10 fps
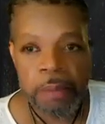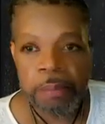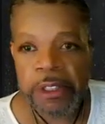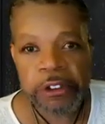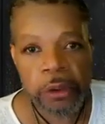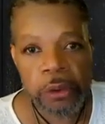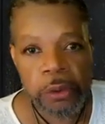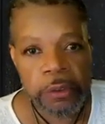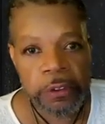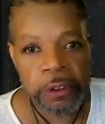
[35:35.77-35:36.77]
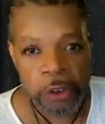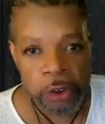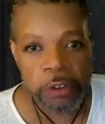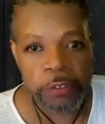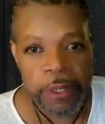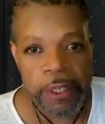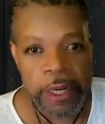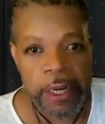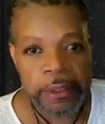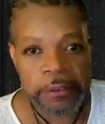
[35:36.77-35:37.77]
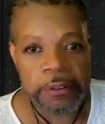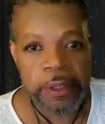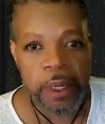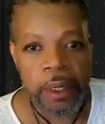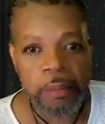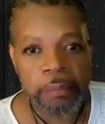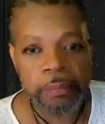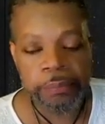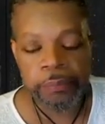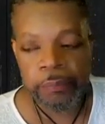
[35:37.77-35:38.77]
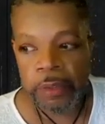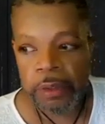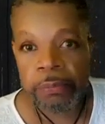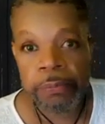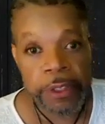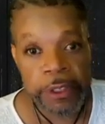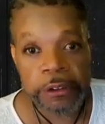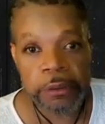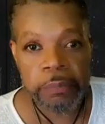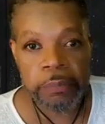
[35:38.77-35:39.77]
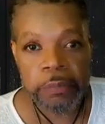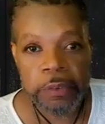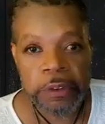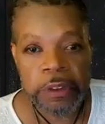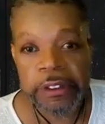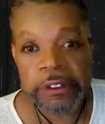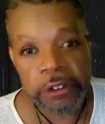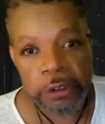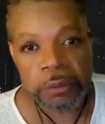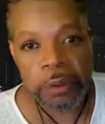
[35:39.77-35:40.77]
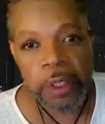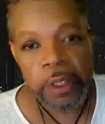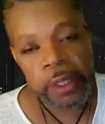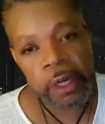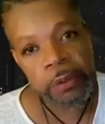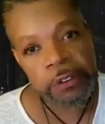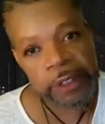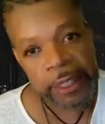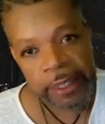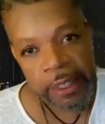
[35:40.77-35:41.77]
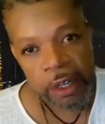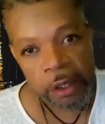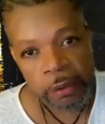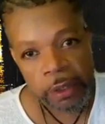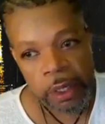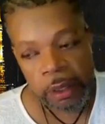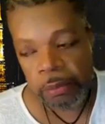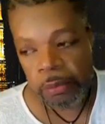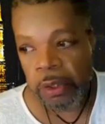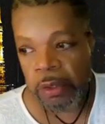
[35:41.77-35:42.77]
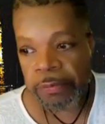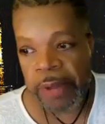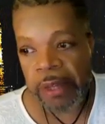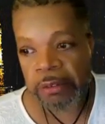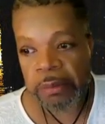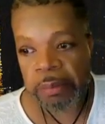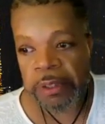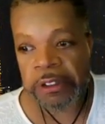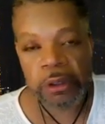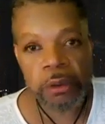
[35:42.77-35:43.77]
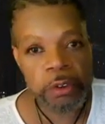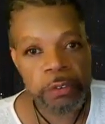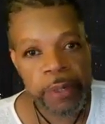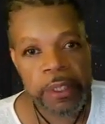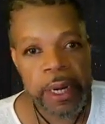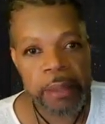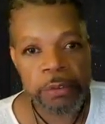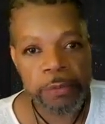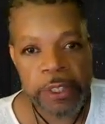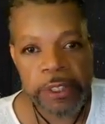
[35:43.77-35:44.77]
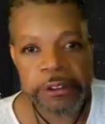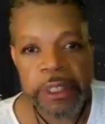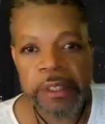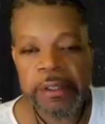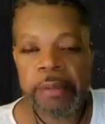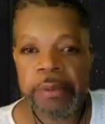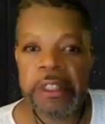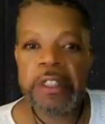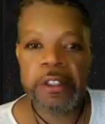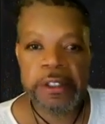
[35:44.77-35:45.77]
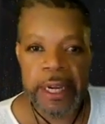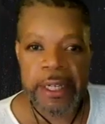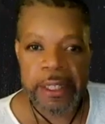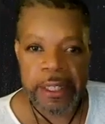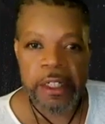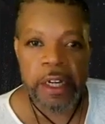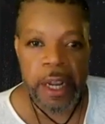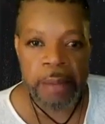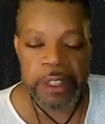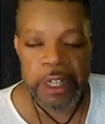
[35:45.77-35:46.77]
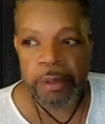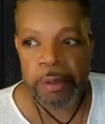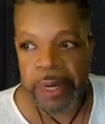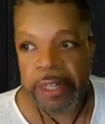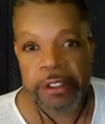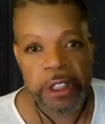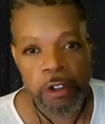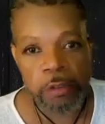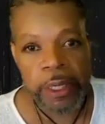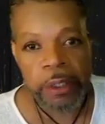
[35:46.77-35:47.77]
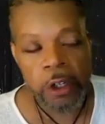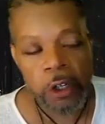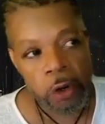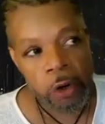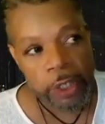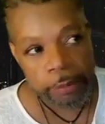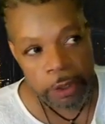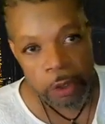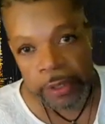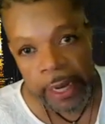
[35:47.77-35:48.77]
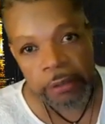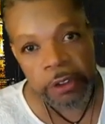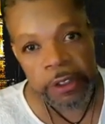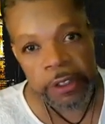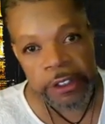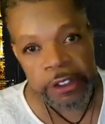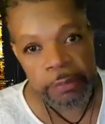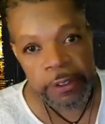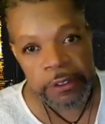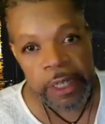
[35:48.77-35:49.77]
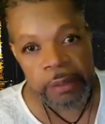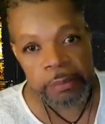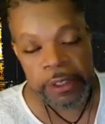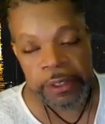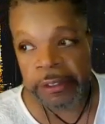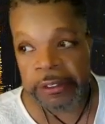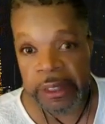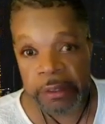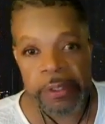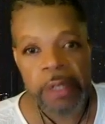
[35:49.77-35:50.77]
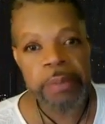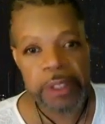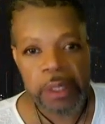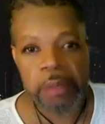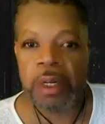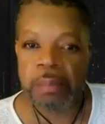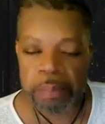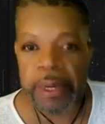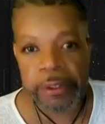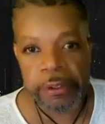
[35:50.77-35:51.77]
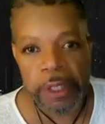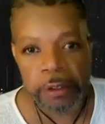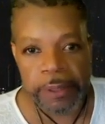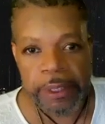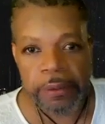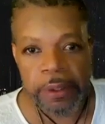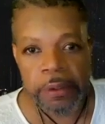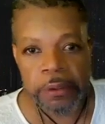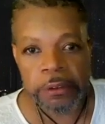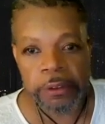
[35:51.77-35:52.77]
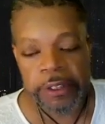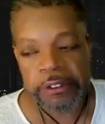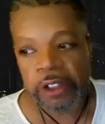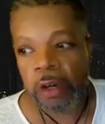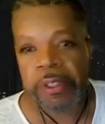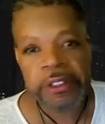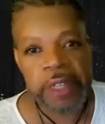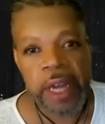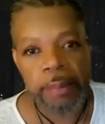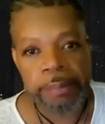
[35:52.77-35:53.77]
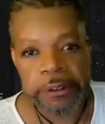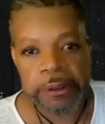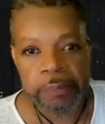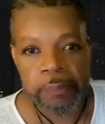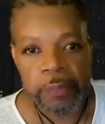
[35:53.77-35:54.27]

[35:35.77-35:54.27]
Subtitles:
Minister Louis Farrakhan's footage to listen to. Now, once they found Minister Louis Farrakhan's footage, they would either take it in and become a better young man, or they would go down to the Nation of Islam itself and become better young men. So there's always an option.